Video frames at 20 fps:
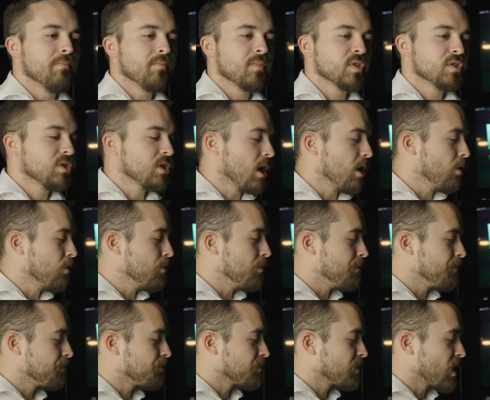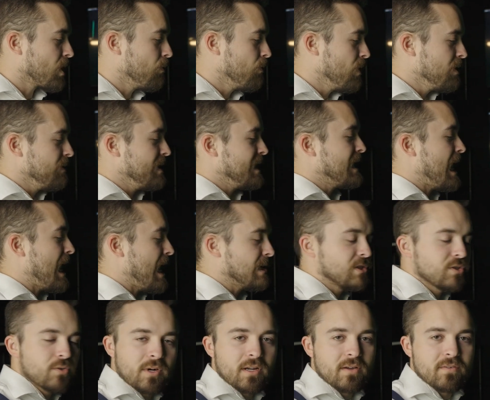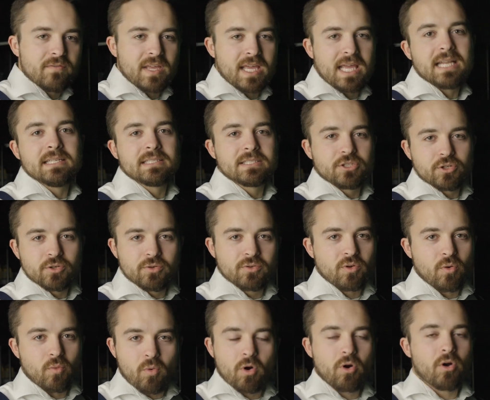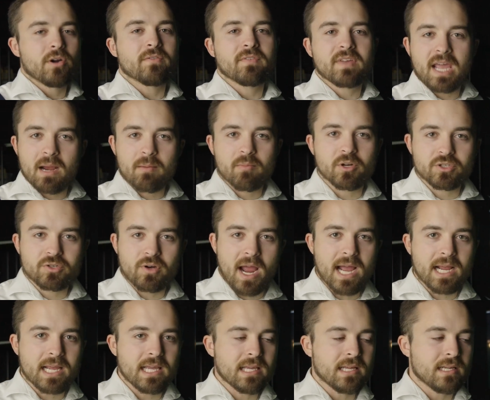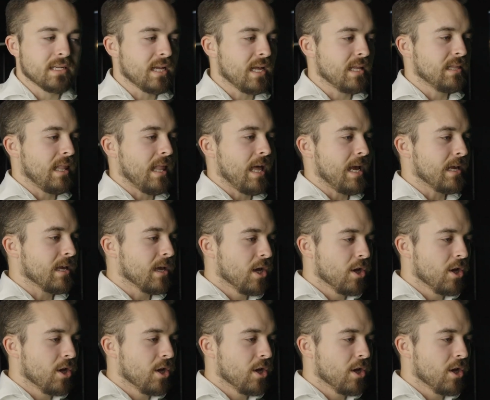So when we got sort of into the world of camera tracking and like